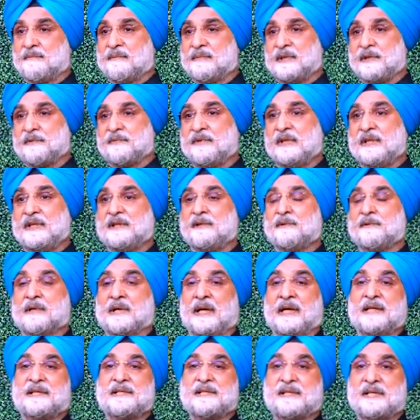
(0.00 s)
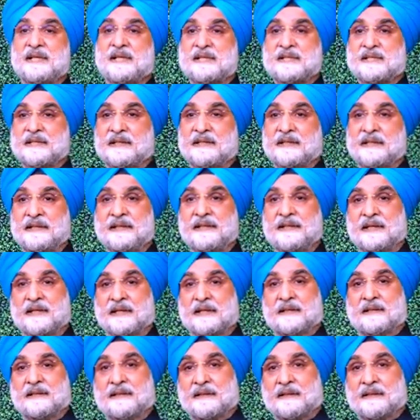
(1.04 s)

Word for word: between United States and India.